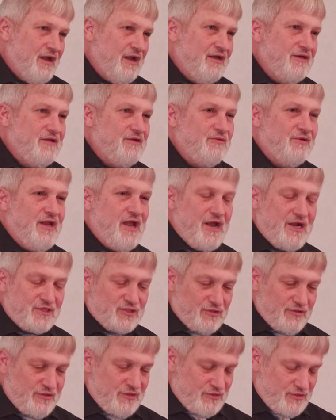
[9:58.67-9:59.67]
and he would
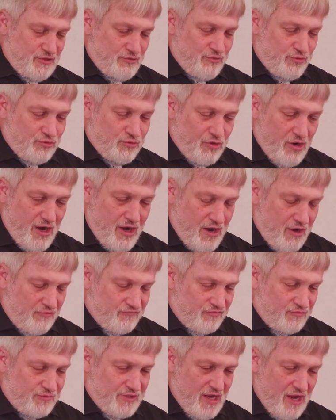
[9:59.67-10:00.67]
actually, as he would cry out
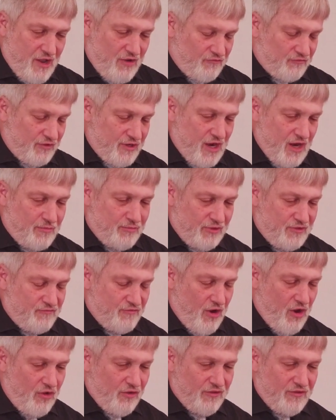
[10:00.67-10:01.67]
from Calvary, I believe
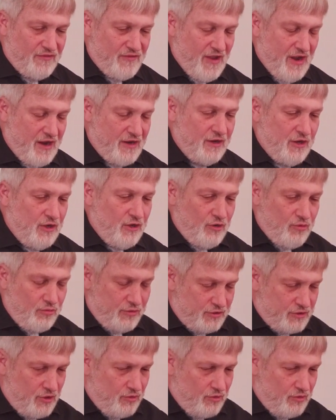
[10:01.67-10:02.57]
all of that would